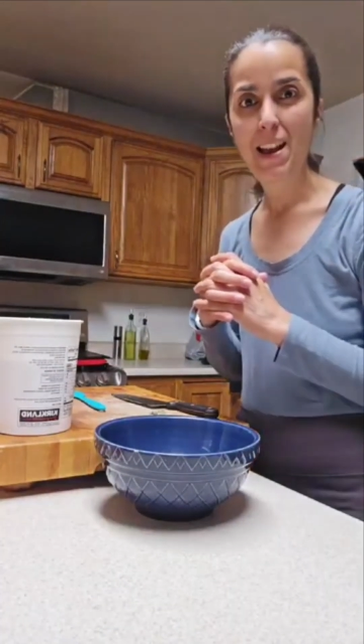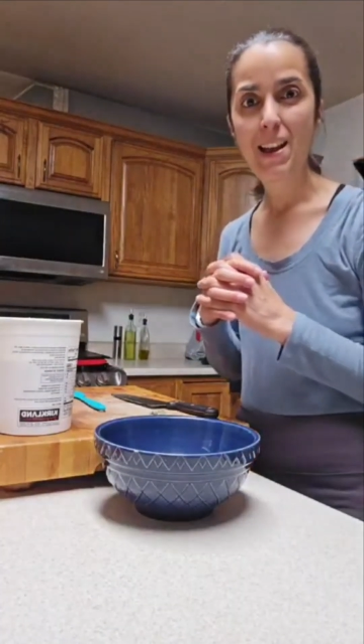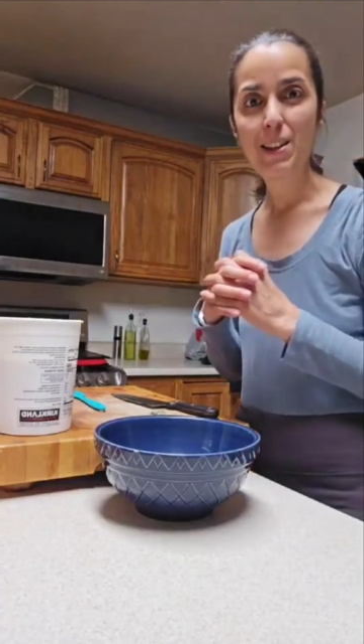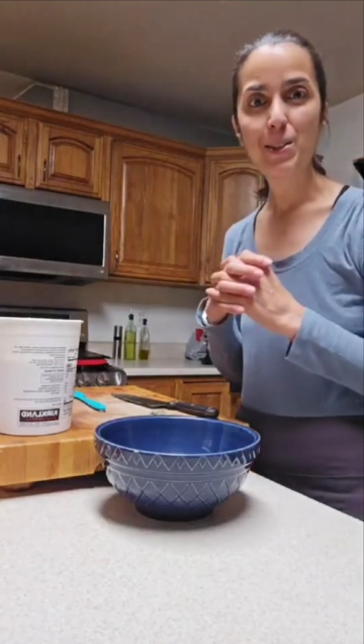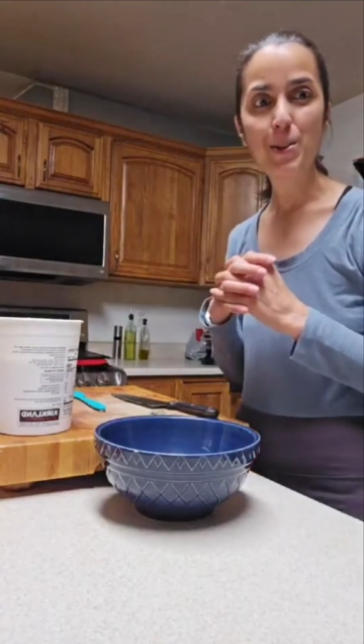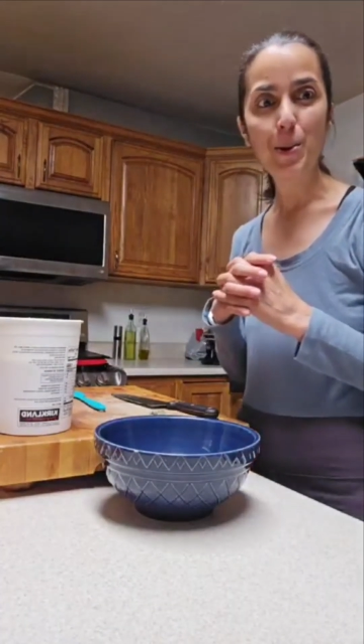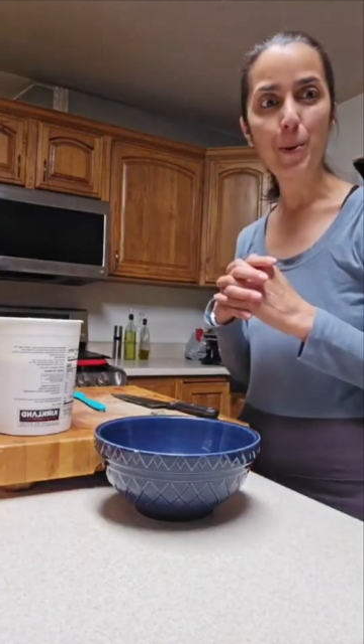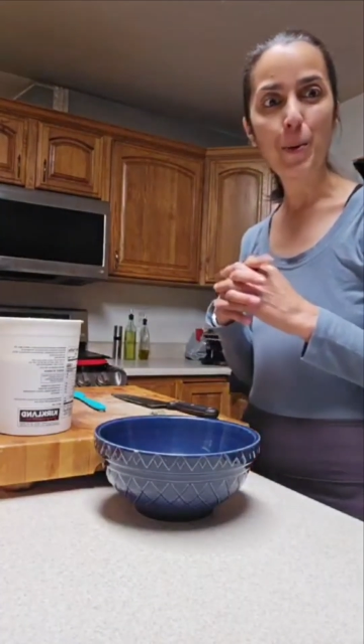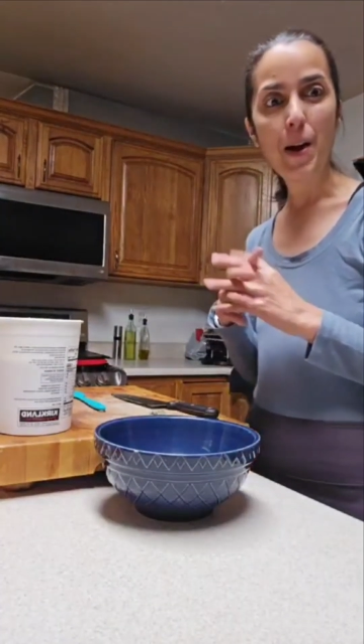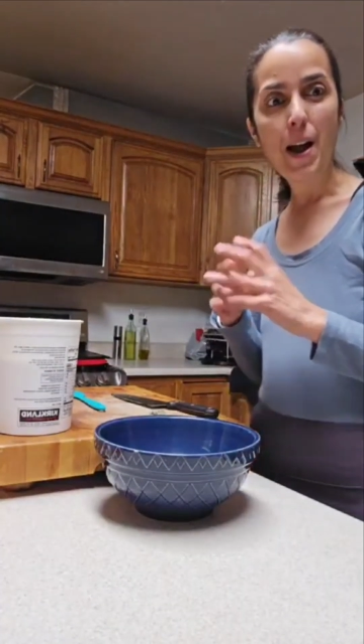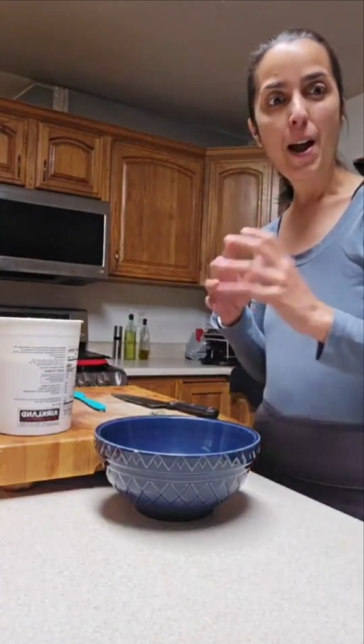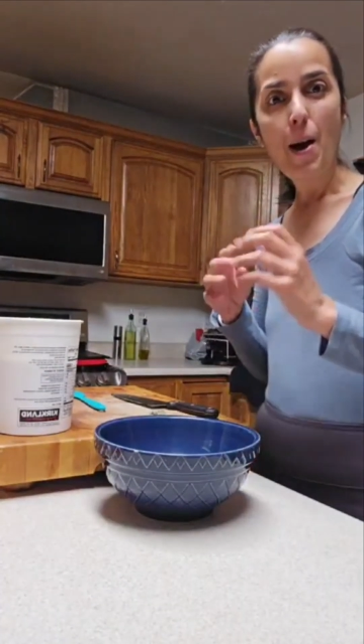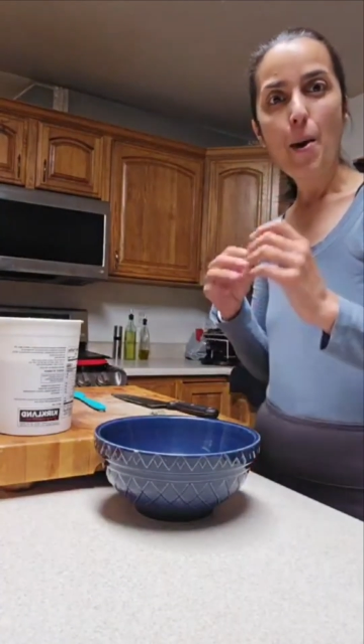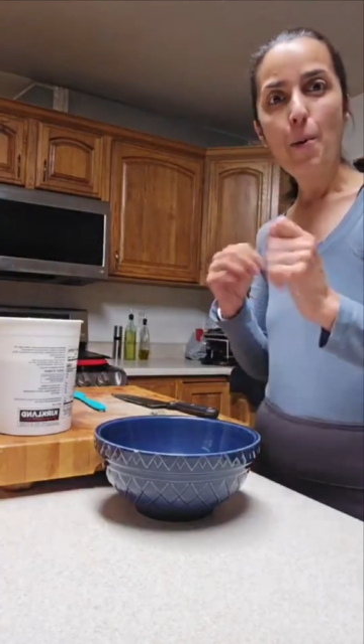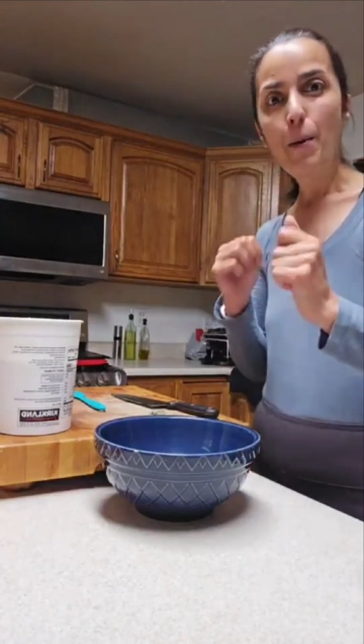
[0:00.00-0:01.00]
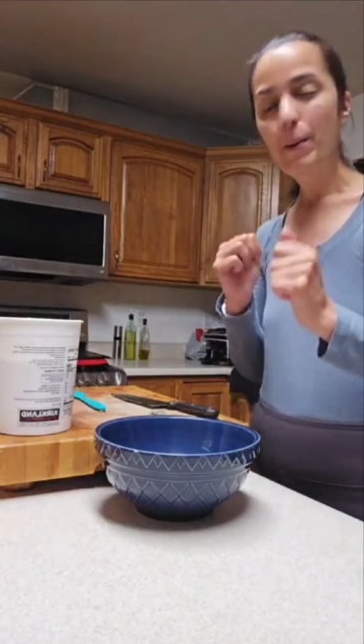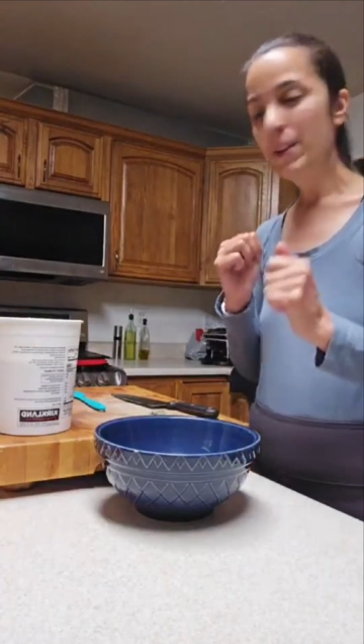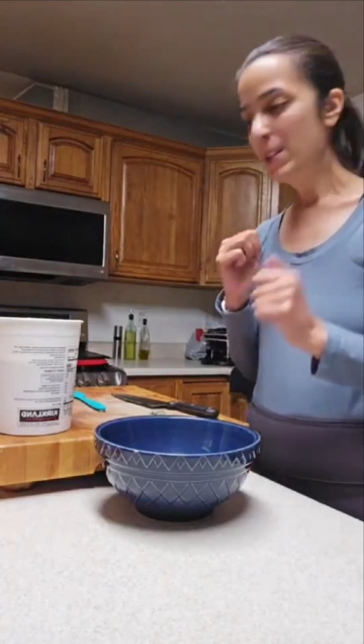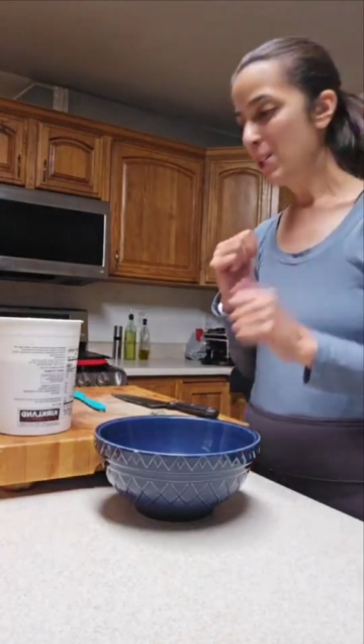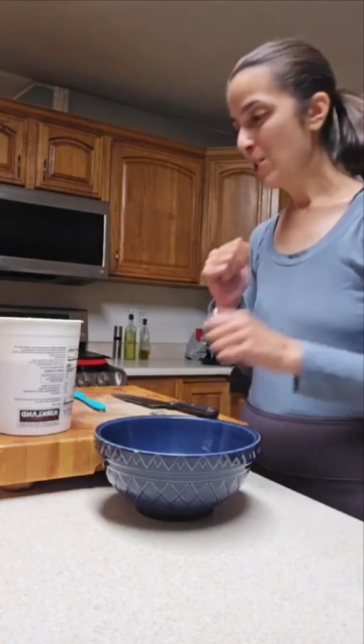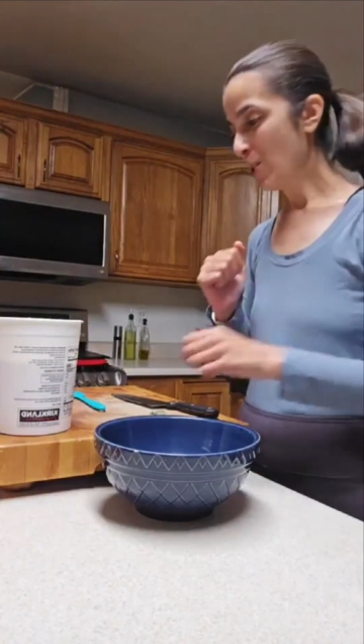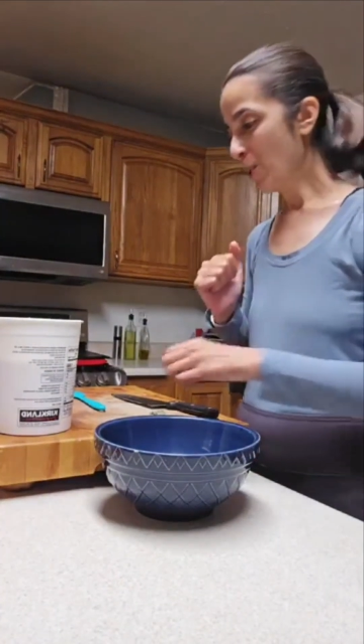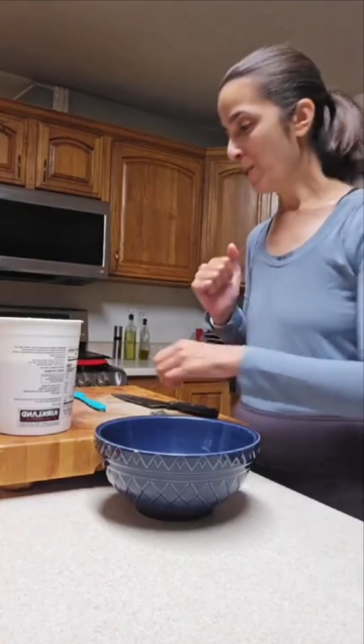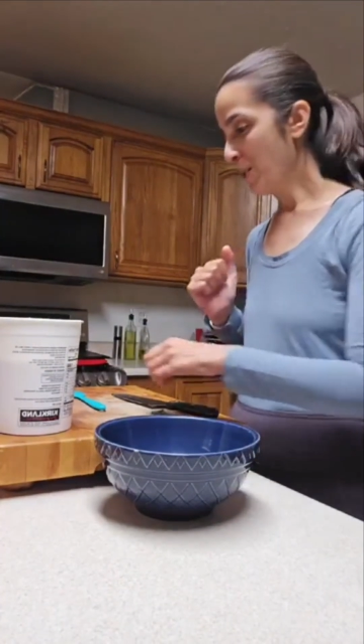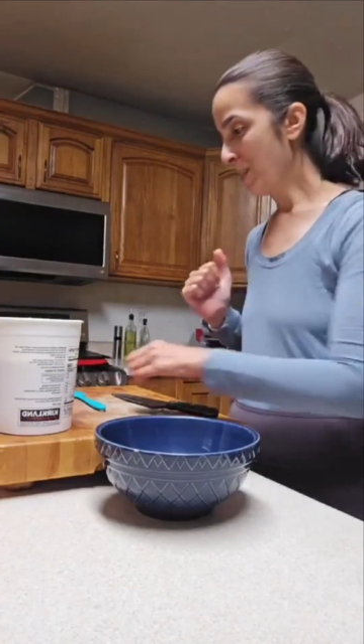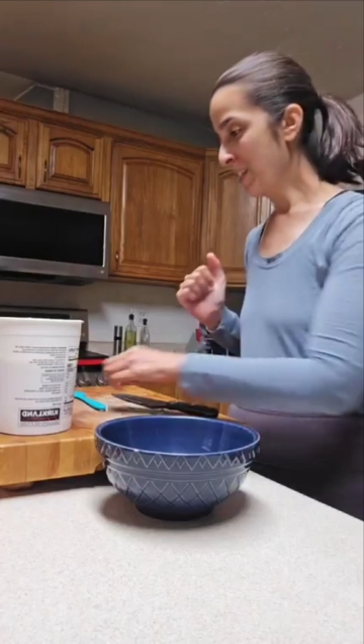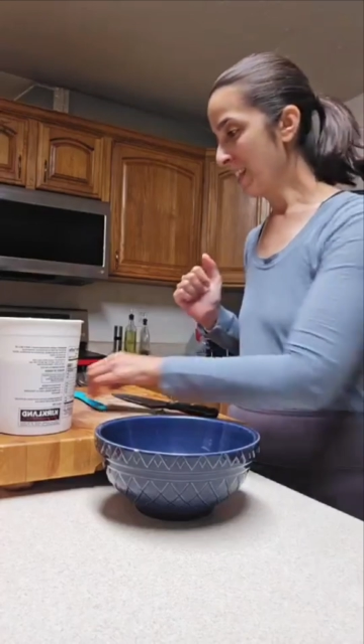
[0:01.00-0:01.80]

So what we're going to start with